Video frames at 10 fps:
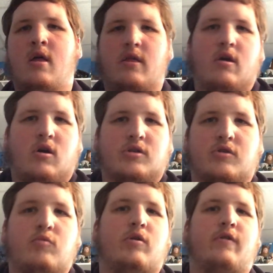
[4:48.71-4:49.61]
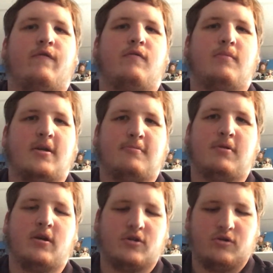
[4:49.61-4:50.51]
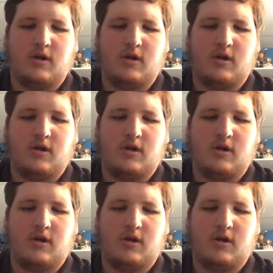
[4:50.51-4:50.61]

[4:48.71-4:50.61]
the Oscar win for Best Picture.